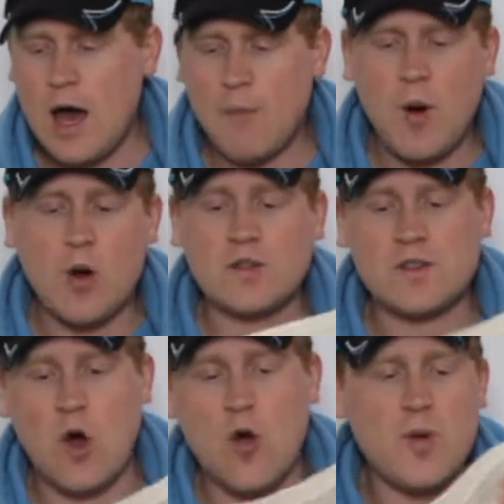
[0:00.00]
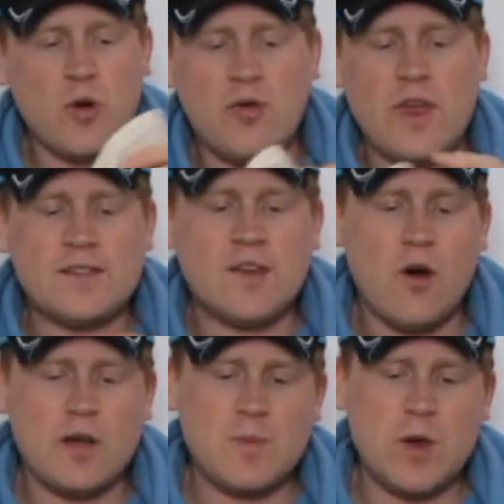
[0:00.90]
Pockets open on these
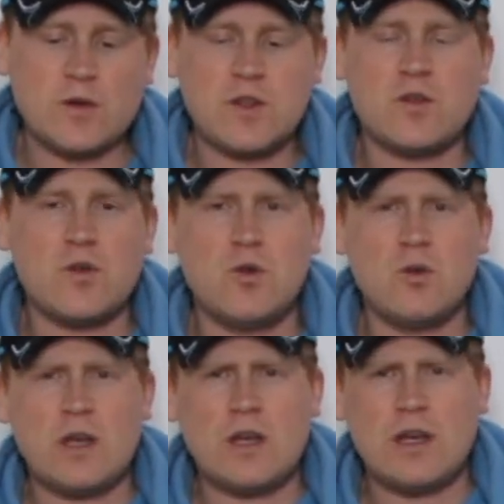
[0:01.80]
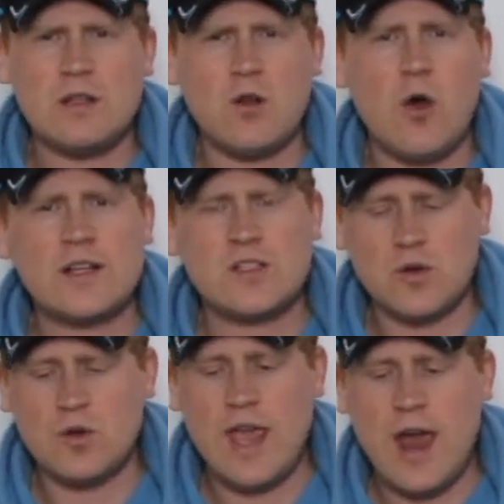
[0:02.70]
guys because I do like
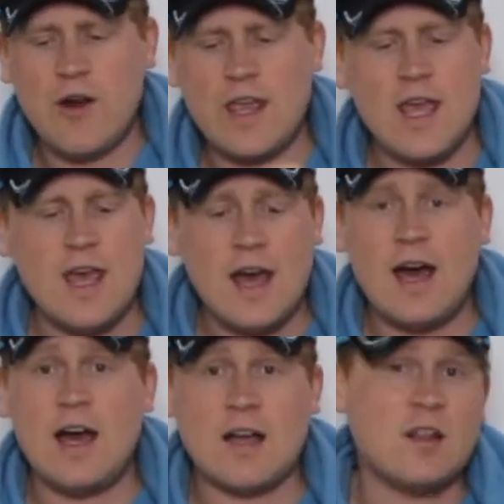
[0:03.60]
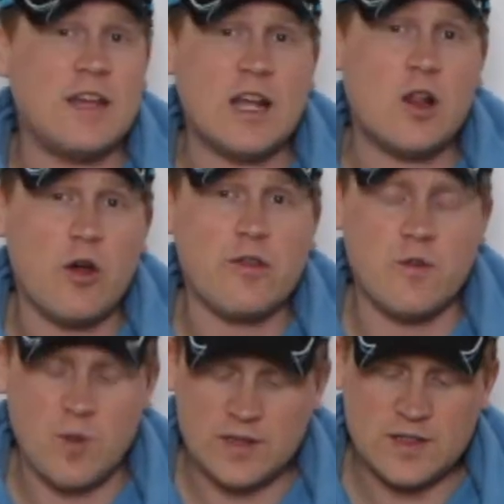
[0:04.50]
to carry a cleaning cloth
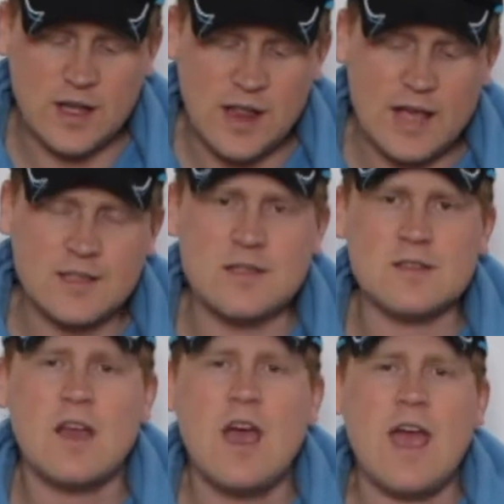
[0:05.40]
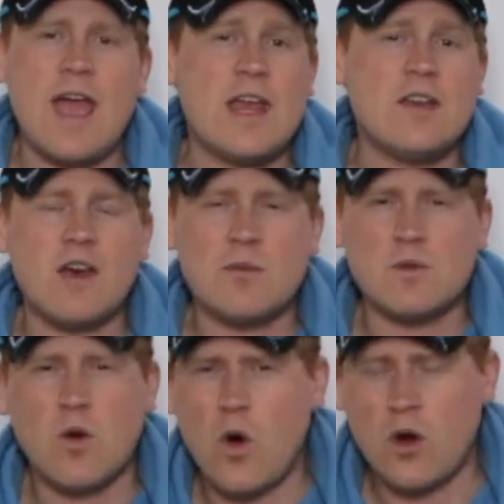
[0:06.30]
for my sunglasses, and
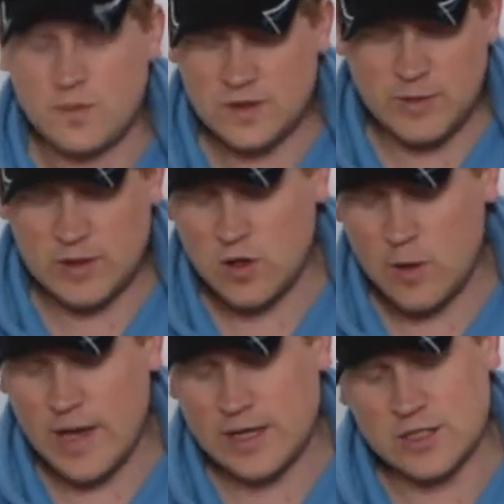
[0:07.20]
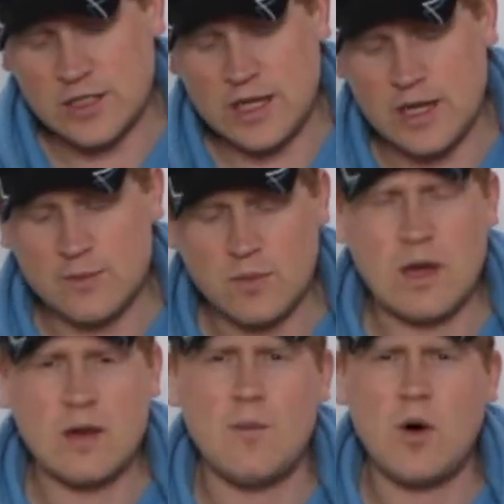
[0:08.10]
some of the time I actually
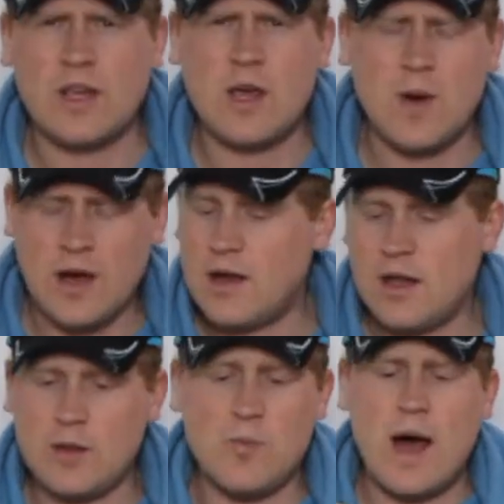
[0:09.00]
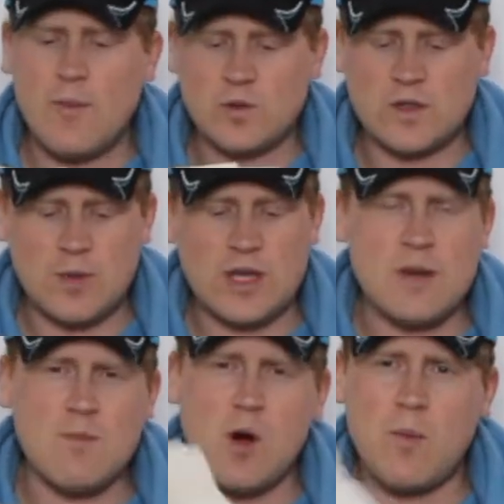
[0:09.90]
might keep a lip balm or something
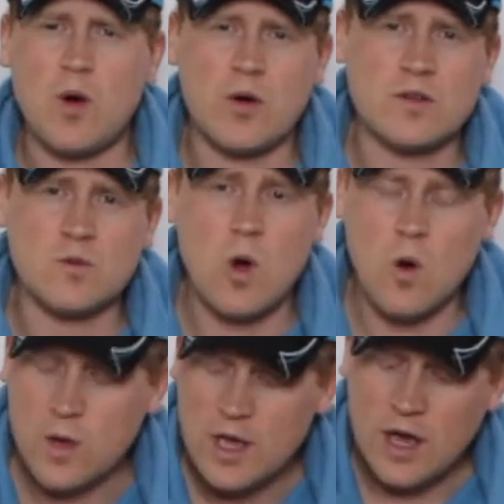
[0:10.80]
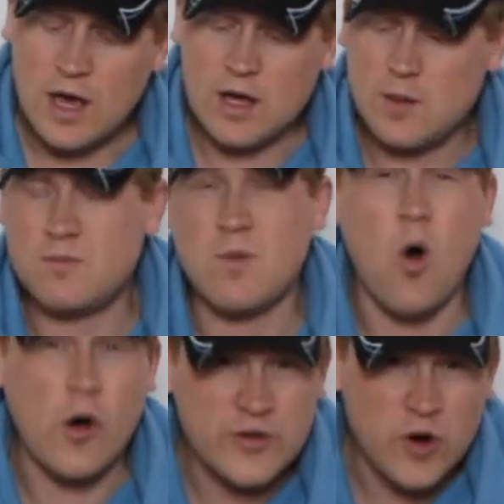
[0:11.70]
in my pocket as well.
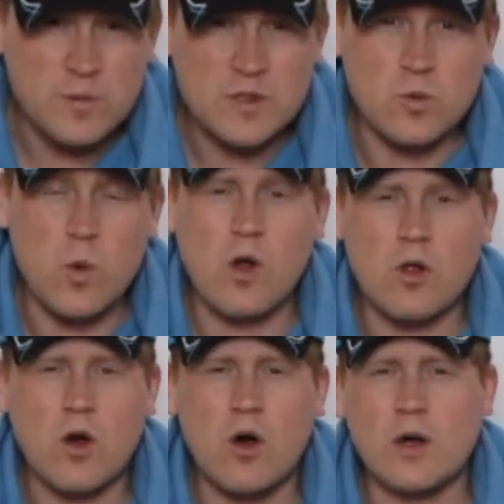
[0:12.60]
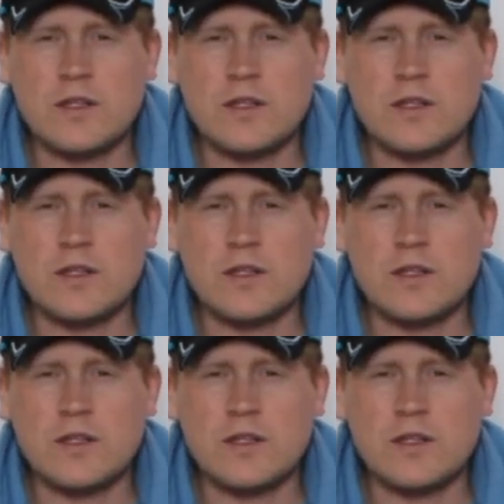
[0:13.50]
Eye drops as well.